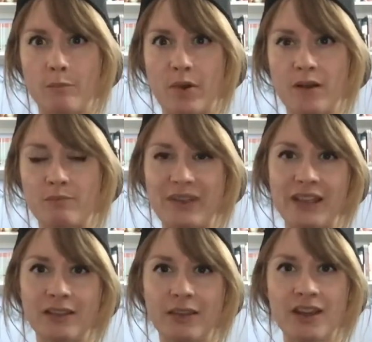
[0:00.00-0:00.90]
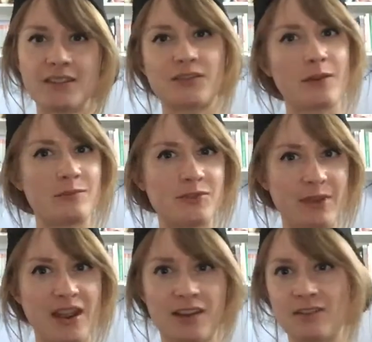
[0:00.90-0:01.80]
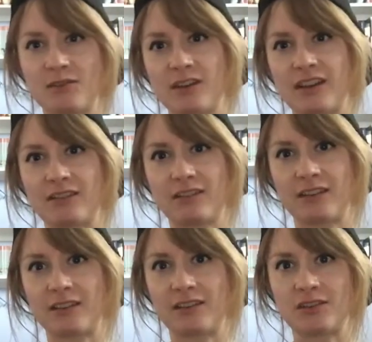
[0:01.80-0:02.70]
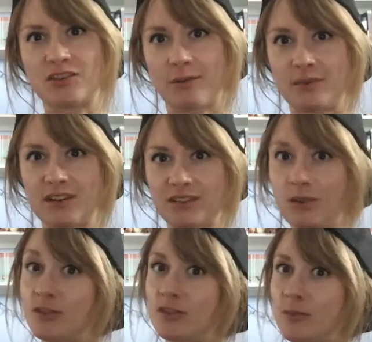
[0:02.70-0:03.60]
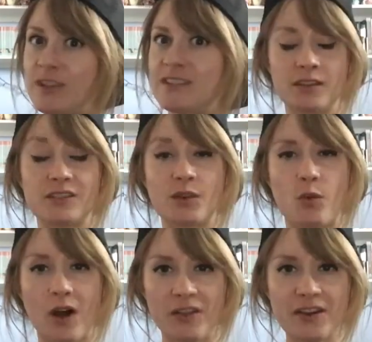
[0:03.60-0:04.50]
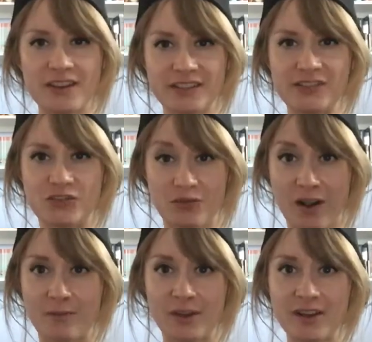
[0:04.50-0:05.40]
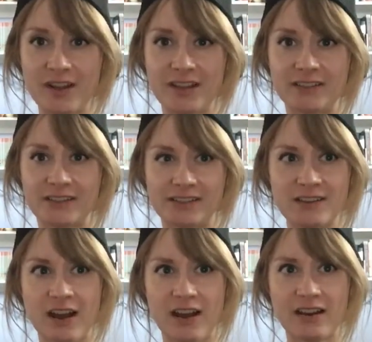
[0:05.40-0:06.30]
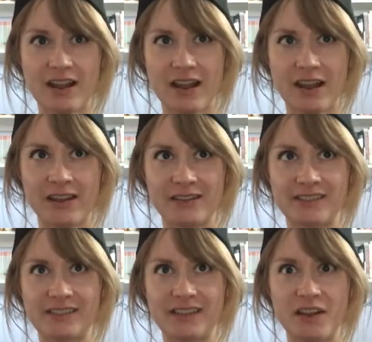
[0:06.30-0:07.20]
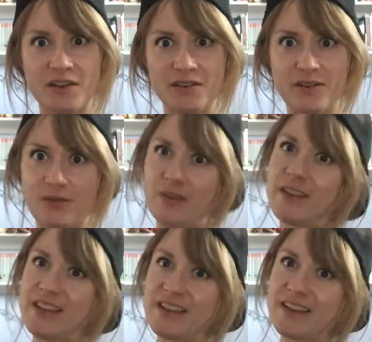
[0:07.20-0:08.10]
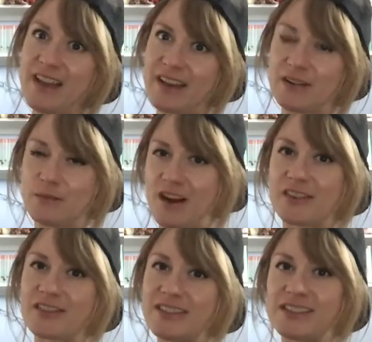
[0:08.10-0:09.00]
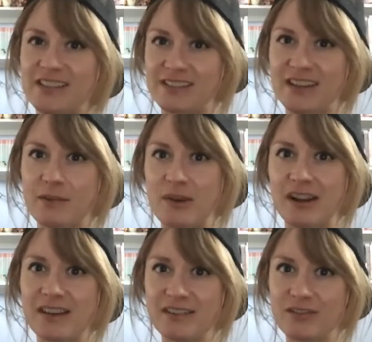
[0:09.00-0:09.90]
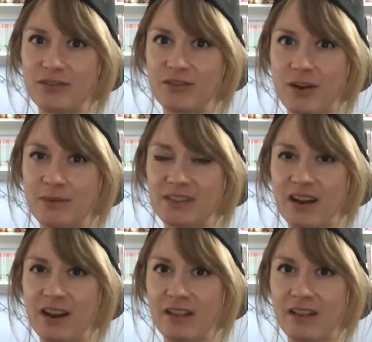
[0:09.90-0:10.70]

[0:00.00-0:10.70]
But being that it's from Japan, you get the Japanese culture twist. So while there is drama, it's not as annoying and obnoxious as like American dramas are.